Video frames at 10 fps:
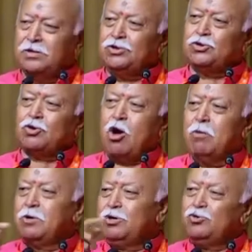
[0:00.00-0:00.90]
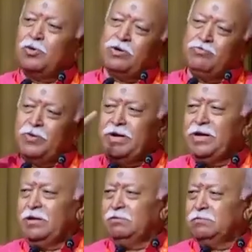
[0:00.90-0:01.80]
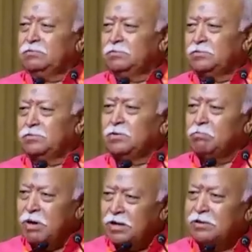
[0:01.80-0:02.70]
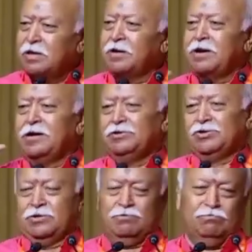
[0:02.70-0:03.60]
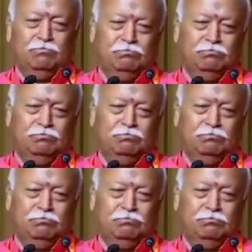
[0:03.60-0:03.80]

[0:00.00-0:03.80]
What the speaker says: This is common to every Bharatiya tradition.